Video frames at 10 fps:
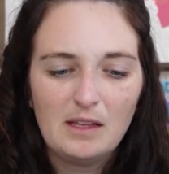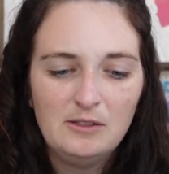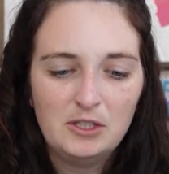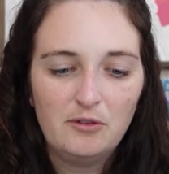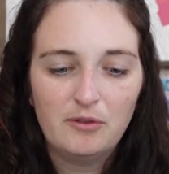
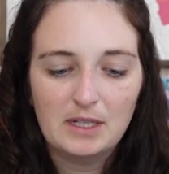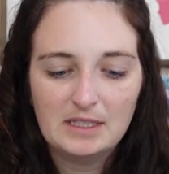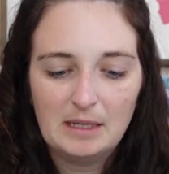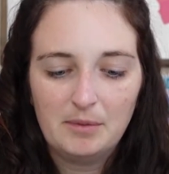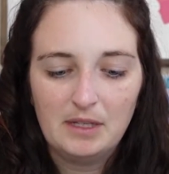So for
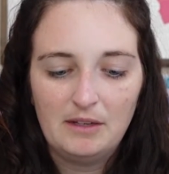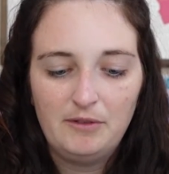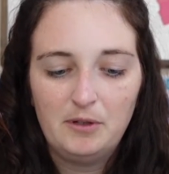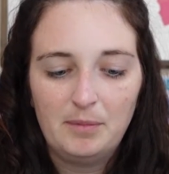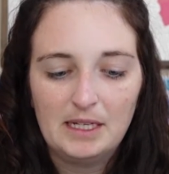example,
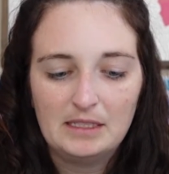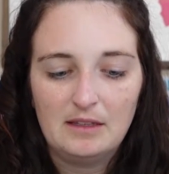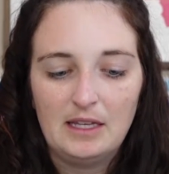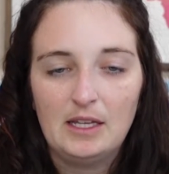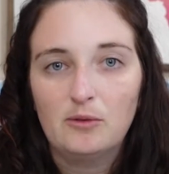if you
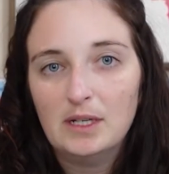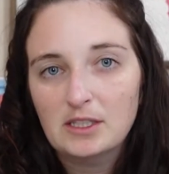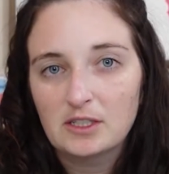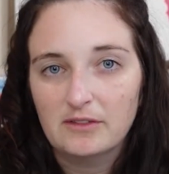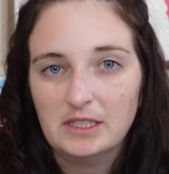picked the
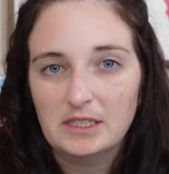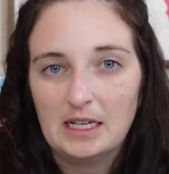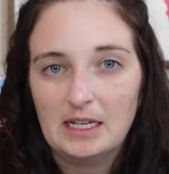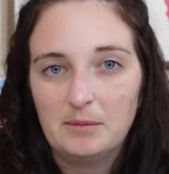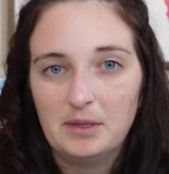quick service
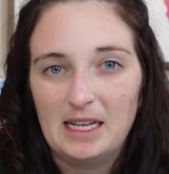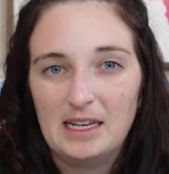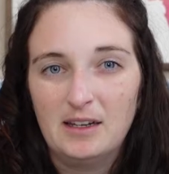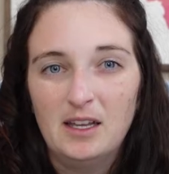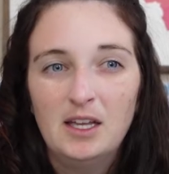dining
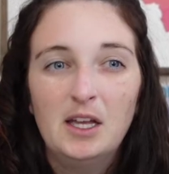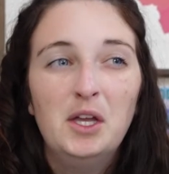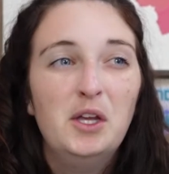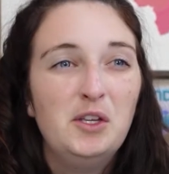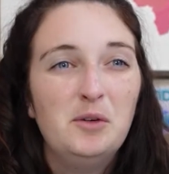plan,
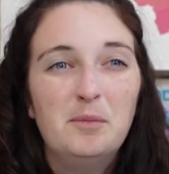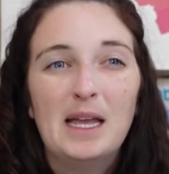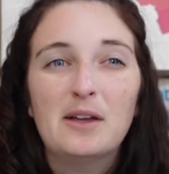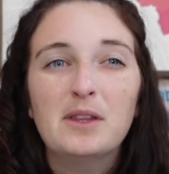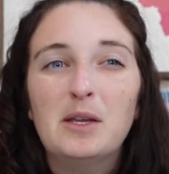you
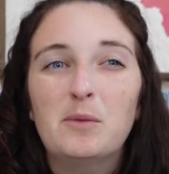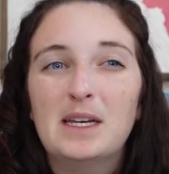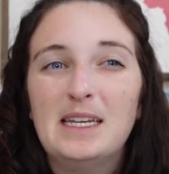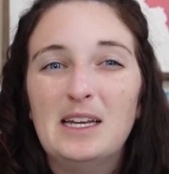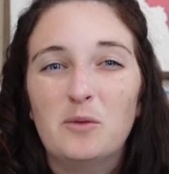may only
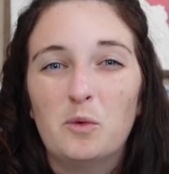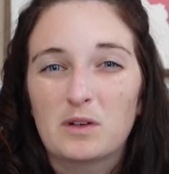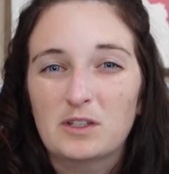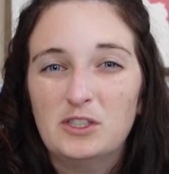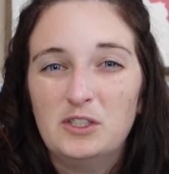want to get
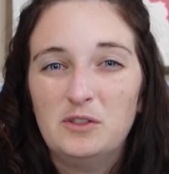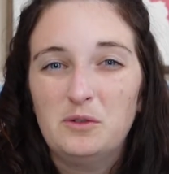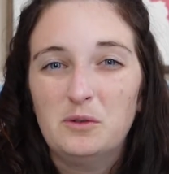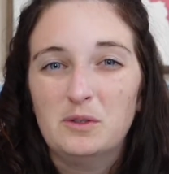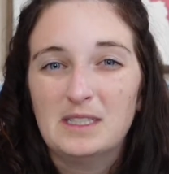1 or
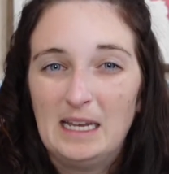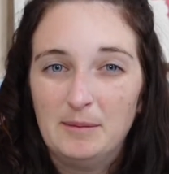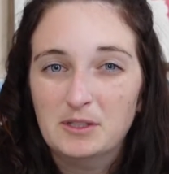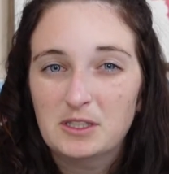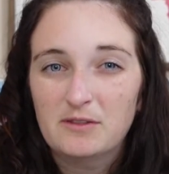2
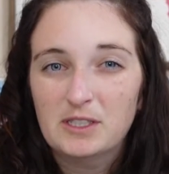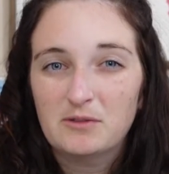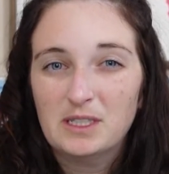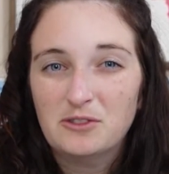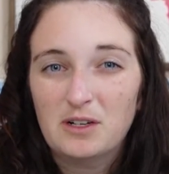table service
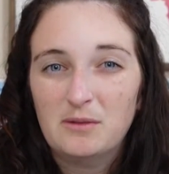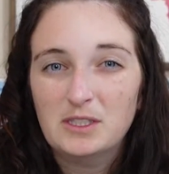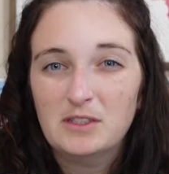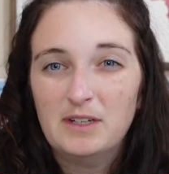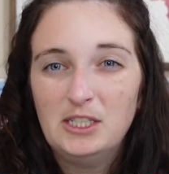restaurant
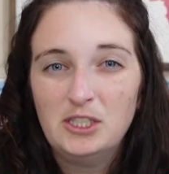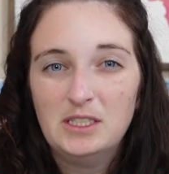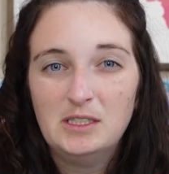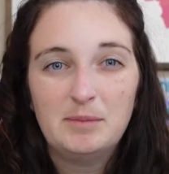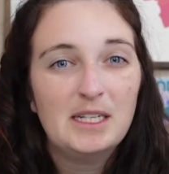
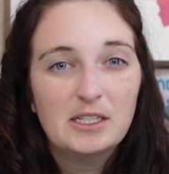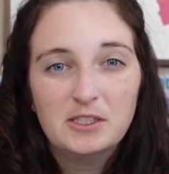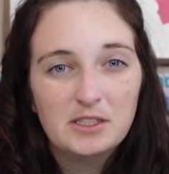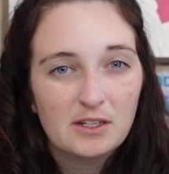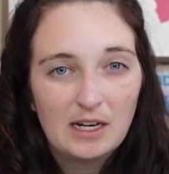reservations
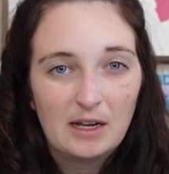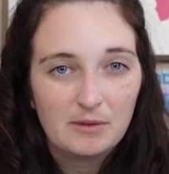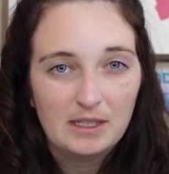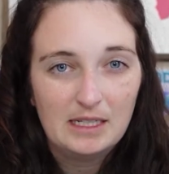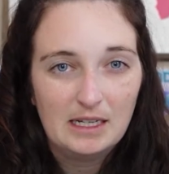because they're not
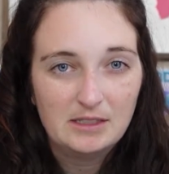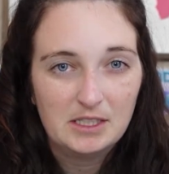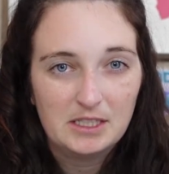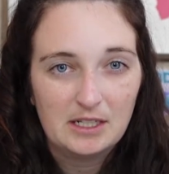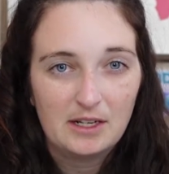really
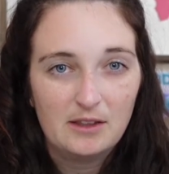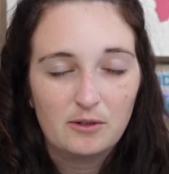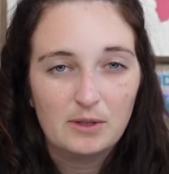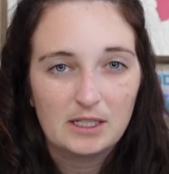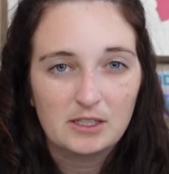necessary. The
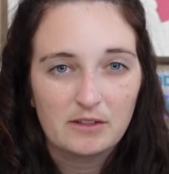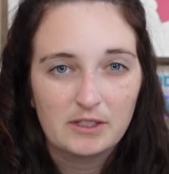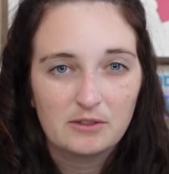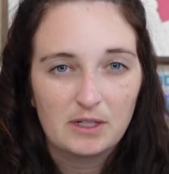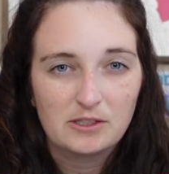quick
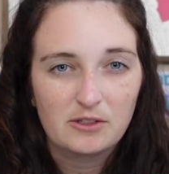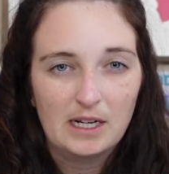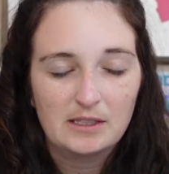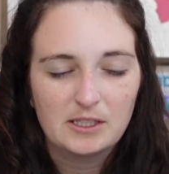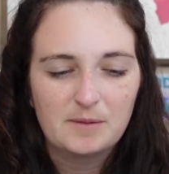service
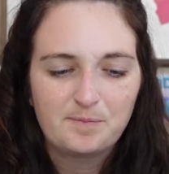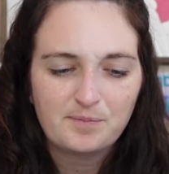restaurants